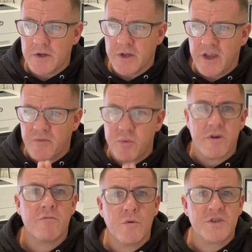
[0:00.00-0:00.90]
if
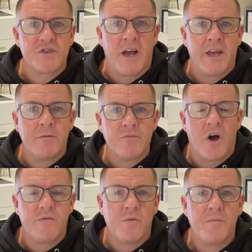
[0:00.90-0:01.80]
we're all the same,
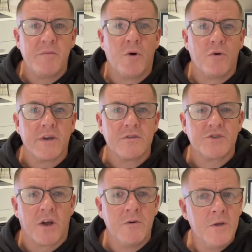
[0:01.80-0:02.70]
life will be boring.
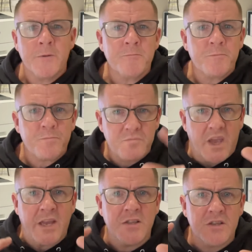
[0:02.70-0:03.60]
So
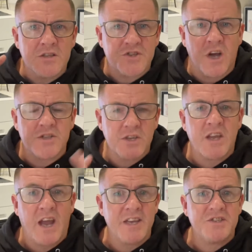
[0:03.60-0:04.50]
in certain
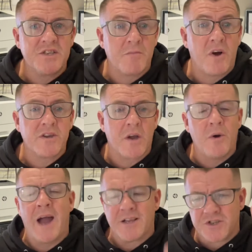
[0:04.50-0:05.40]
cases, I might go,
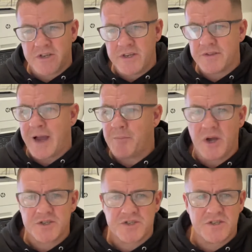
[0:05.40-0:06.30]
actually, that
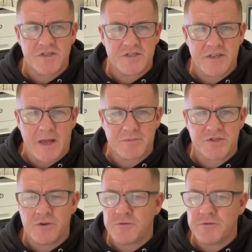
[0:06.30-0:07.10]
person is an absolute